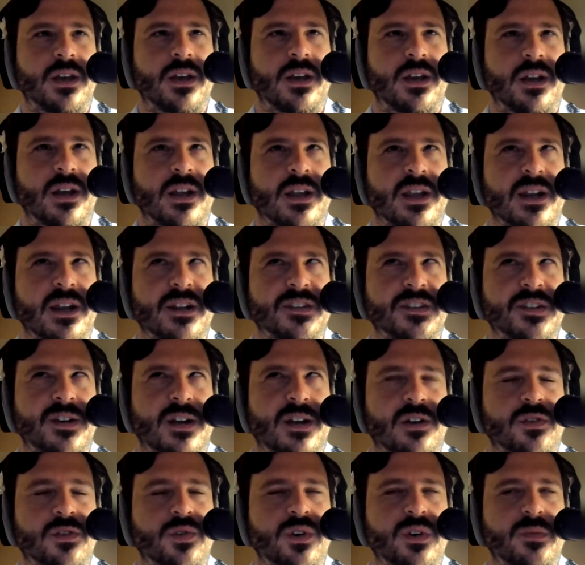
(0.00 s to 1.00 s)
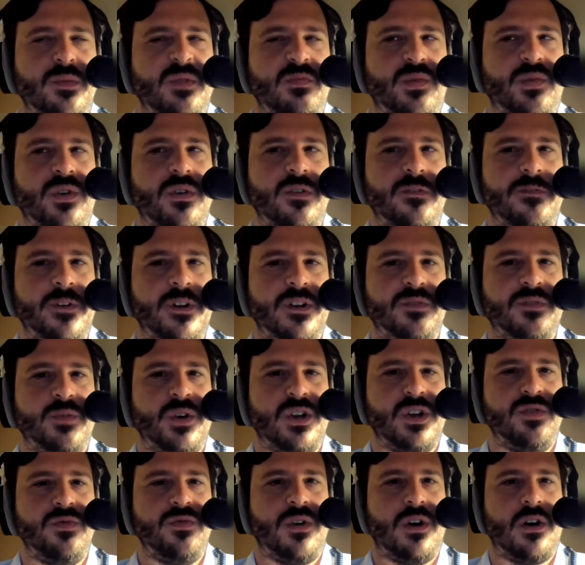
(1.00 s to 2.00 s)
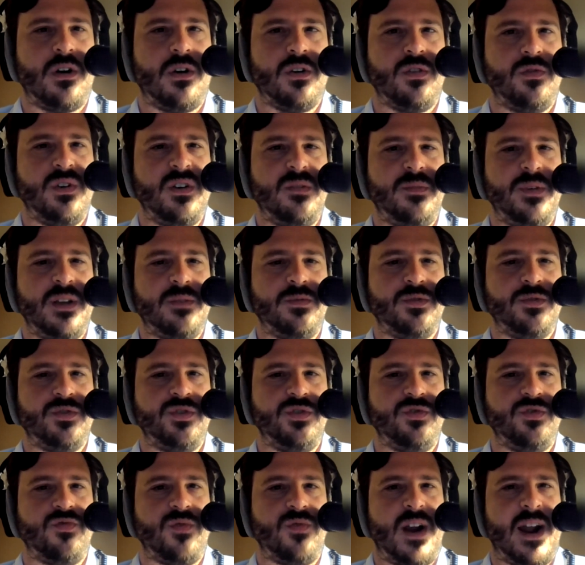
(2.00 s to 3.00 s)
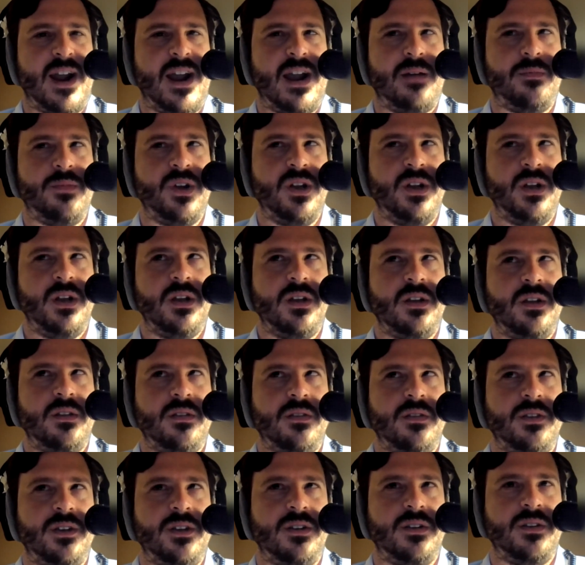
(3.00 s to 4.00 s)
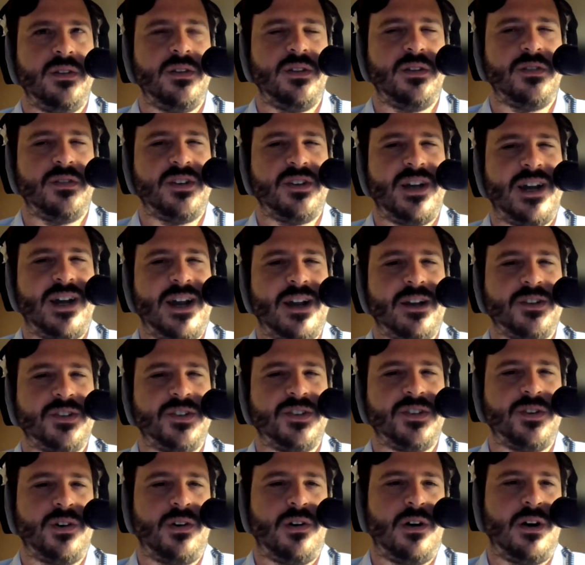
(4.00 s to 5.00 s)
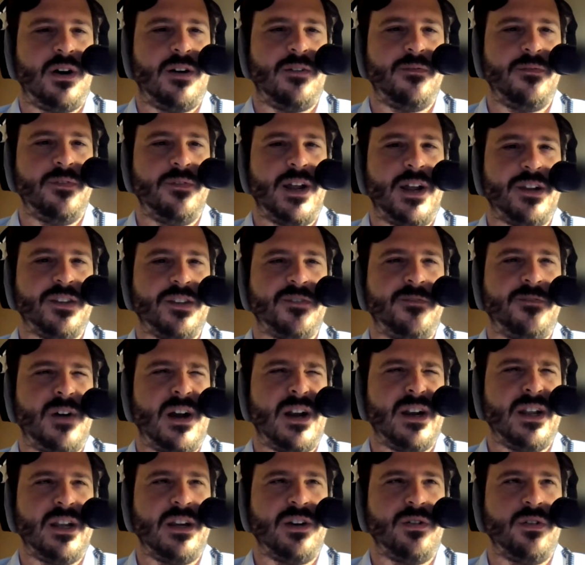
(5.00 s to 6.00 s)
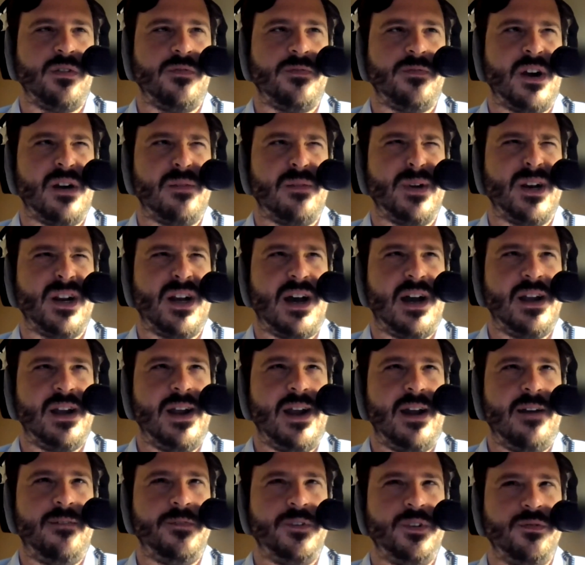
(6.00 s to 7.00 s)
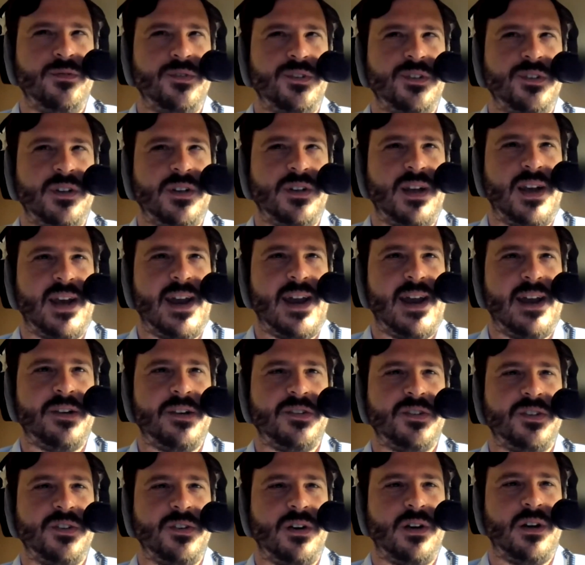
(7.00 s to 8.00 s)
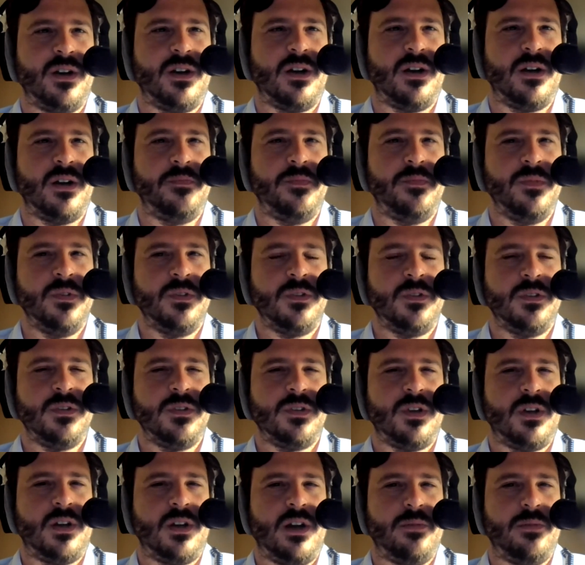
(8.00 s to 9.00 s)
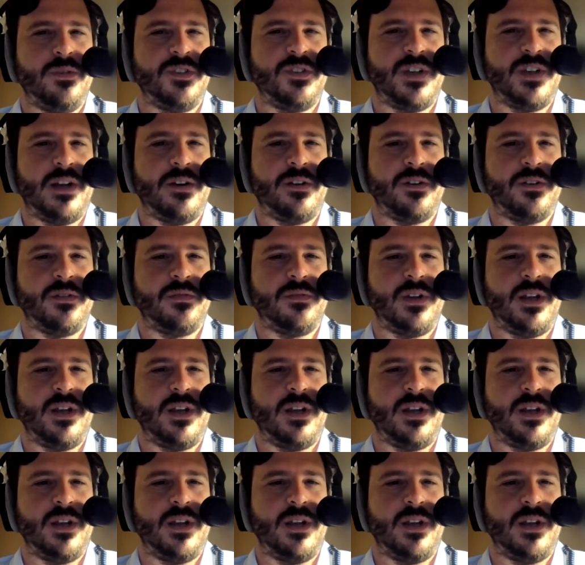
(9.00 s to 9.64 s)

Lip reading: Again, it's not going to be perfect, but you are going to be able to grab the text off that it's finding in your environment. I have used it at, I was at a